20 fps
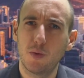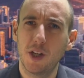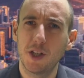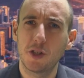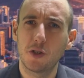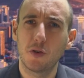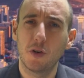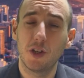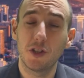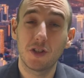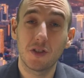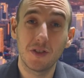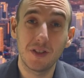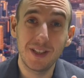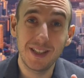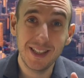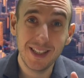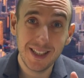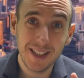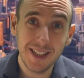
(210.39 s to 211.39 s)
restaurants are
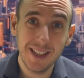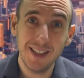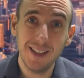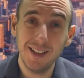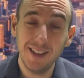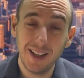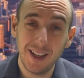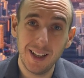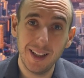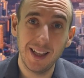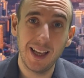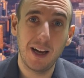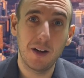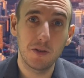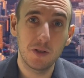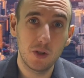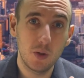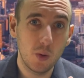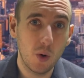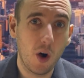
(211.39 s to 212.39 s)
still
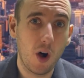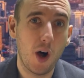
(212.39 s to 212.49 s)
allowed to